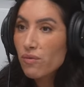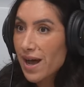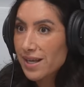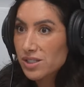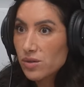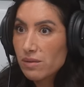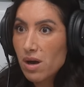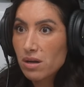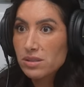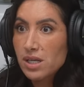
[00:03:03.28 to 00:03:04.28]
fast. You have
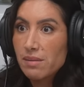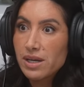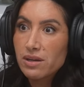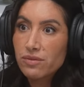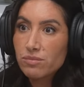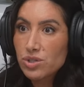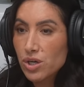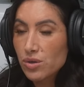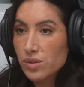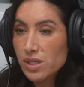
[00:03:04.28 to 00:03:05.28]
models coming in from
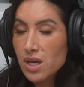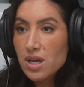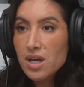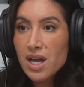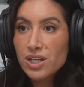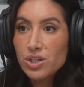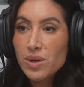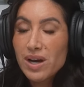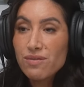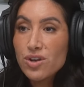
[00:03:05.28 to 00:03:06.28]
shows and you
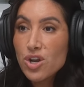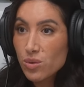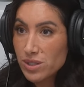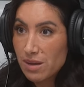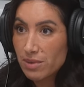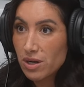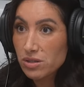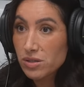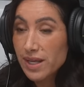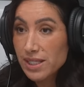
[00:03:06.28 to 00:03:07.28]
have no time at all.
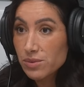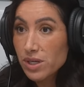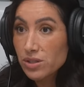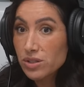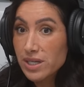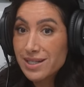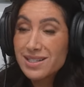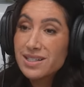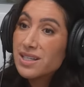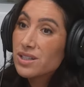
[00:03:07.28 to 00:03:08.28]
So that's where I learned and
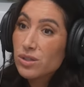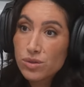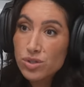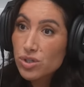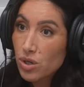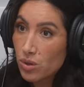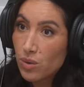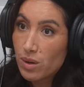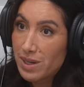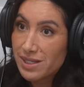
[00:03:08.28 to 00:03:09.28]
Danilo's
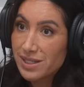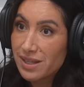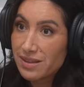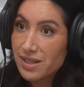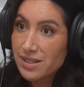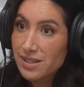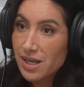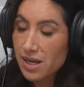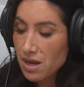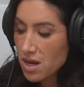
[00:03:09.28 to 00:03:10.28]
so amazing at this.
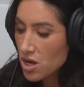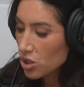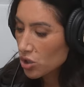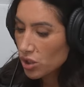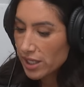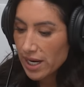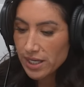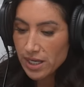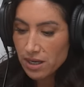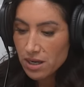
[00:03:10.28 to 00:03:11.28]
Yes. Like
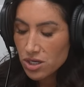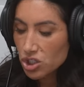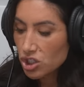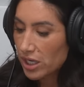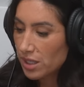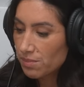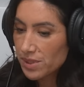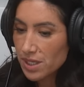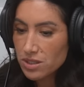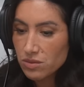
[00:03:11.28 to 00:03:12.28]
creating
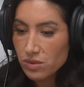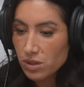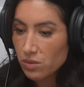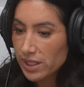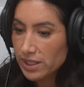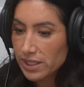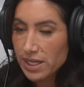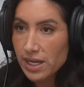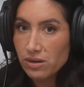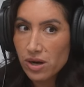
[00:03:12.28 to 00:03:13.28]
shapes and doing it
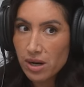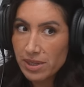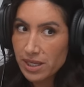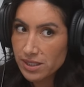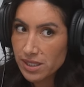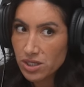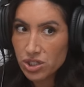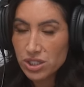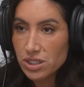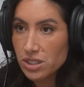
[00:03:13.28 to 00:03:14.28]
quickly and grabbing
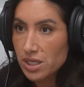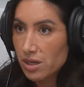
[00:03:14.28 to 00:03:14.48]
extensions and